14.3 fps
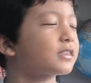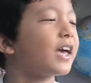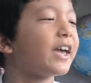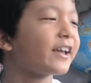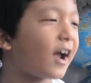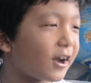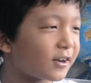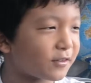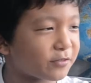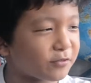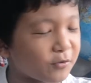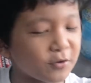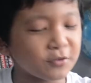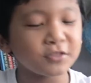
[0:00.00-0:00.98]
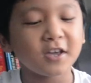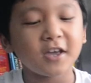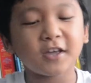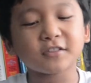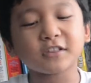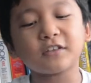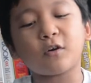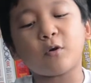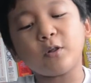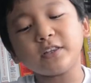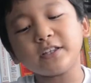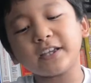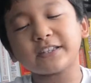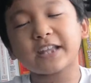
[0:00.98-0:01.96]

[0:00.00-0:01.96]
Tankylosaurus. It's only an